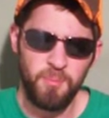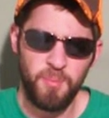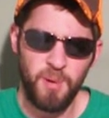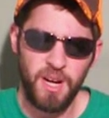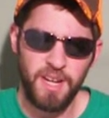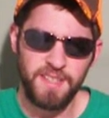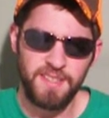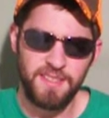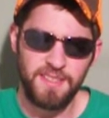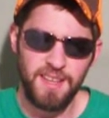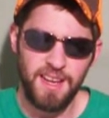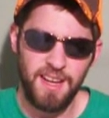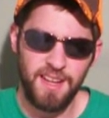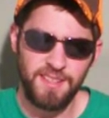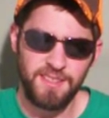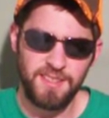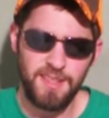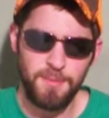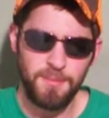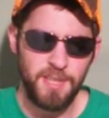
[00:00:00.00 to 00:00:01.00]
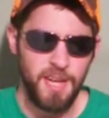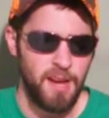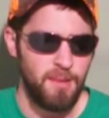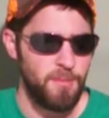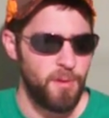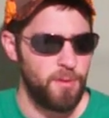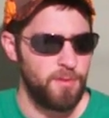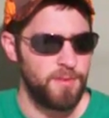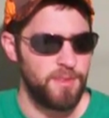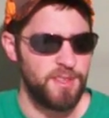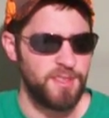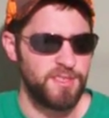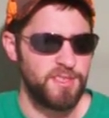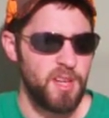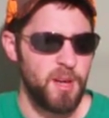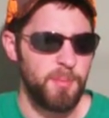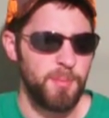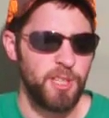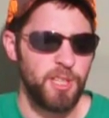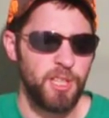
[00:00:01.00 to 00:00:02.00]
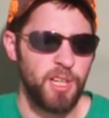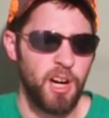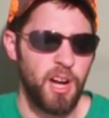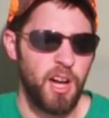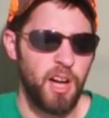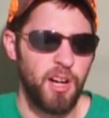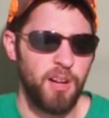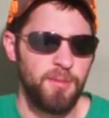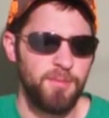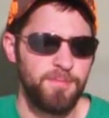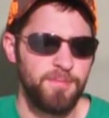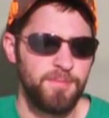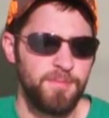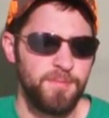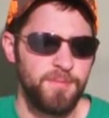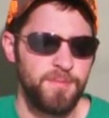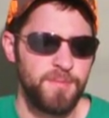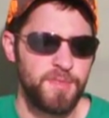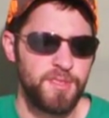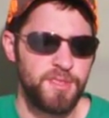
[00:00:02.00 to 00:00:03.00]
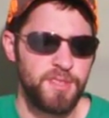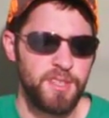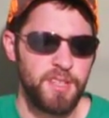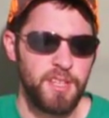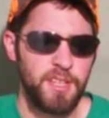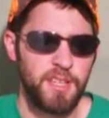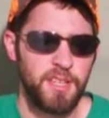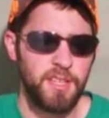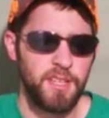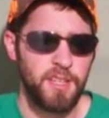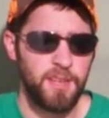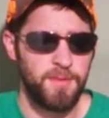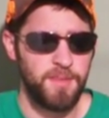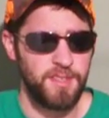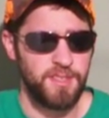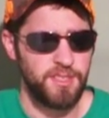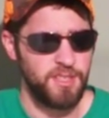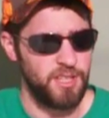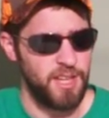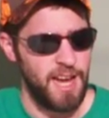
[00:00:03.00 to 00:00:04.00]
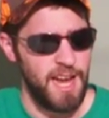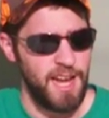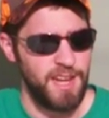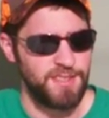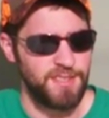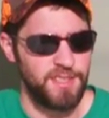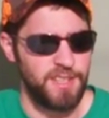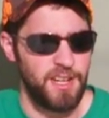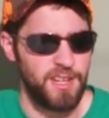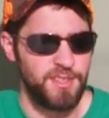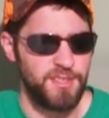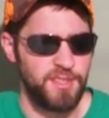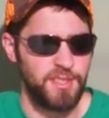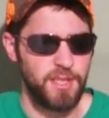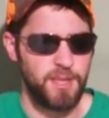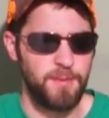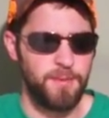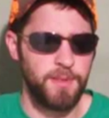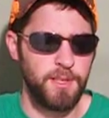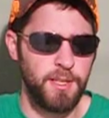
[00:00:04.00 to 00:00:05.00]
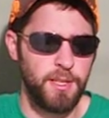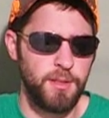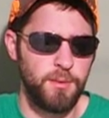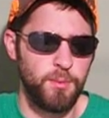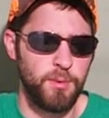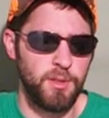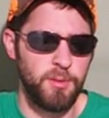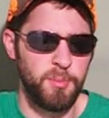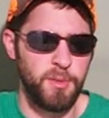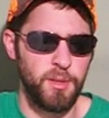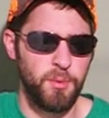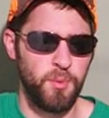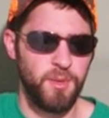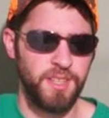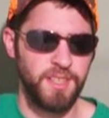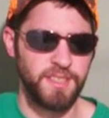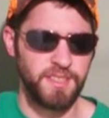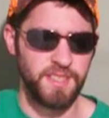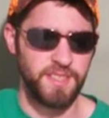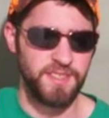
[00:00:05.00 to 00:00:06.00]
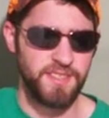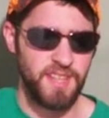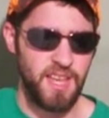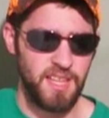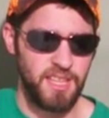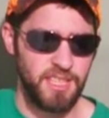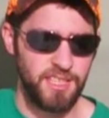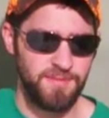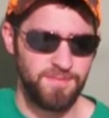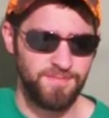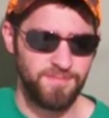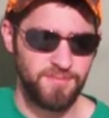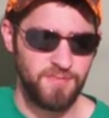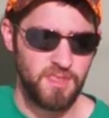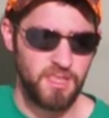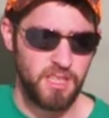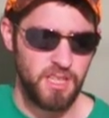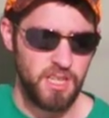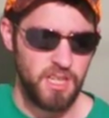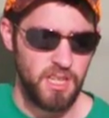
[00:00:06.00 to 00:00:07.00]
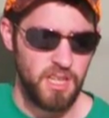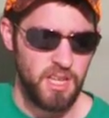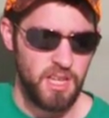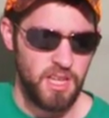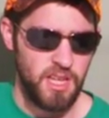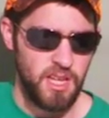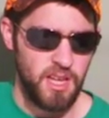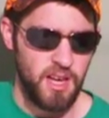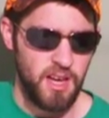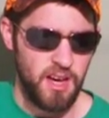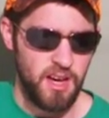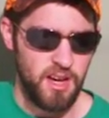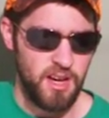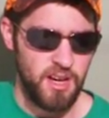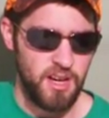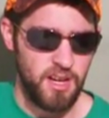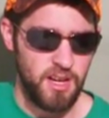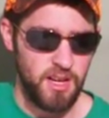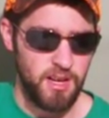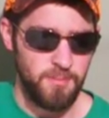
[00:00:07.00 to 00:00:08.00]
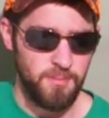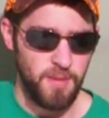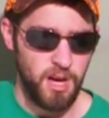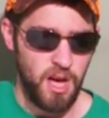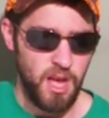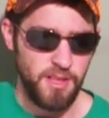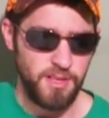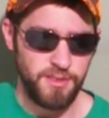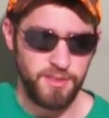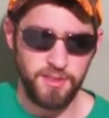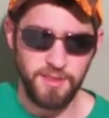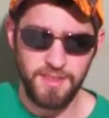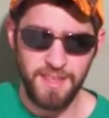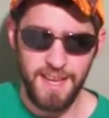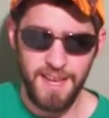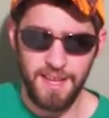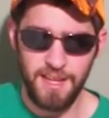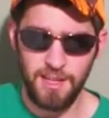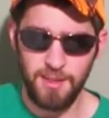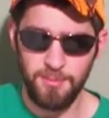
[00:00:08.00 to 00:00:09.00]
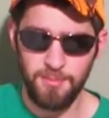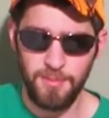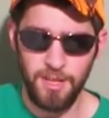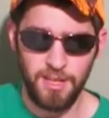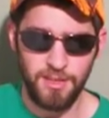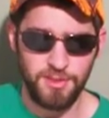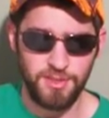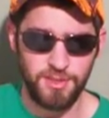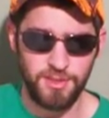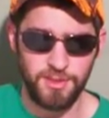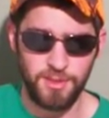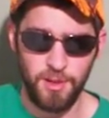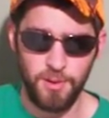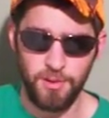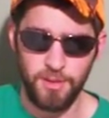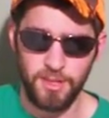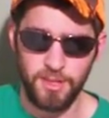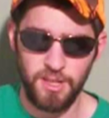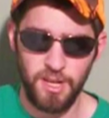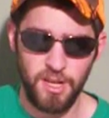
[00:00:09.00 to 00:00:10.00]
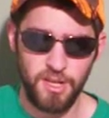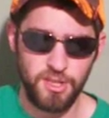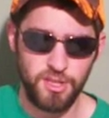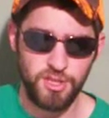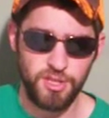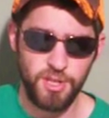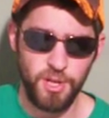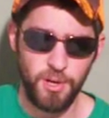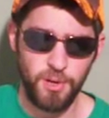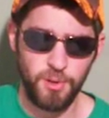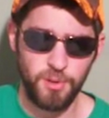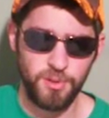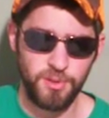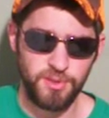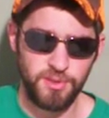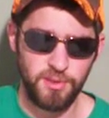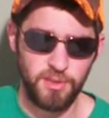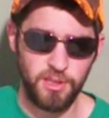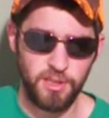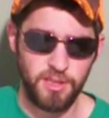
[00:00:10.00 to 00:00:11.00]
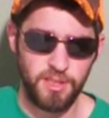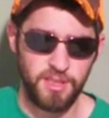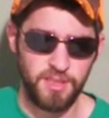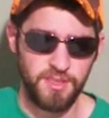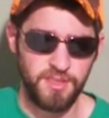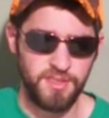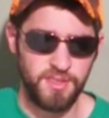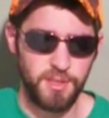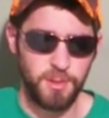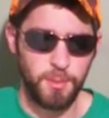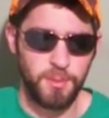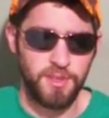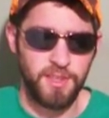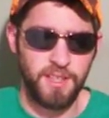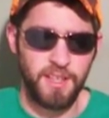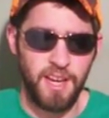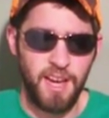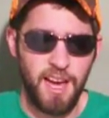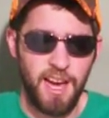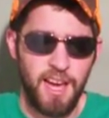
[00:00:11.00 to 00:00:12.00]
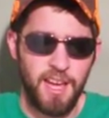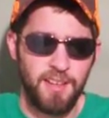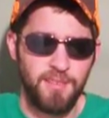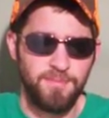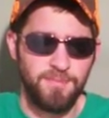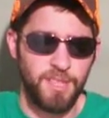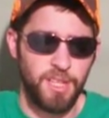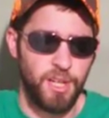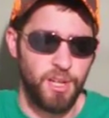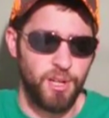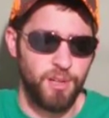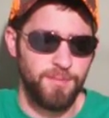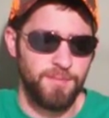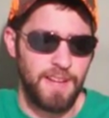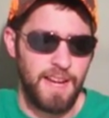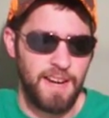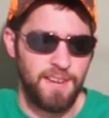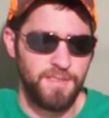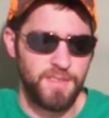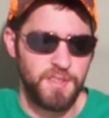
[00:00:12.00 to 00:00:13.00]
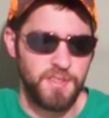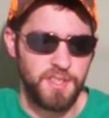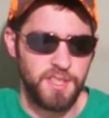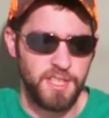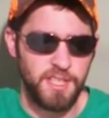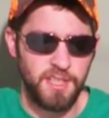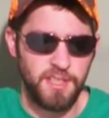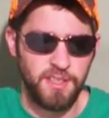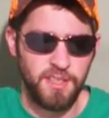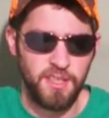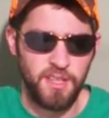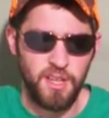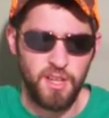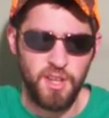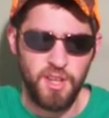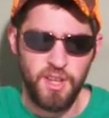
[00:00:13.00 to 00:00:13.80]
But sometime over the summer, I'll see if he still has it. I'll see if he would be willing to sell it. Other than that, I'll just go to gun shows, look and see what they got. You know, I've seen